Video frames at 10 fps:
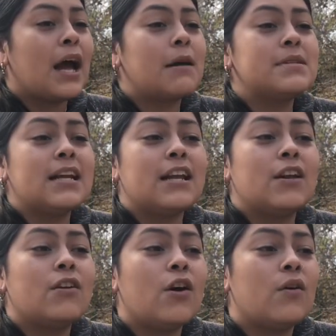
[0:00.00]
I'm just letting
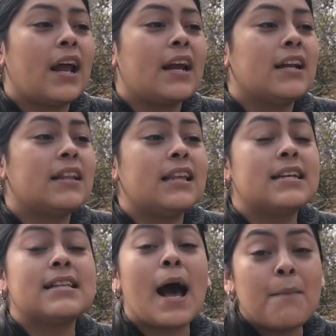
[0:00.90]
you know, like,
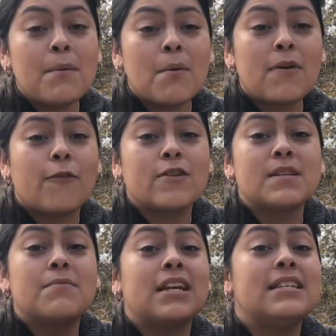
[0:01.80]
nothing's happened, but before
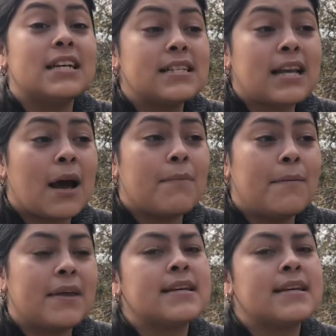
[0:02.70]
something does happen,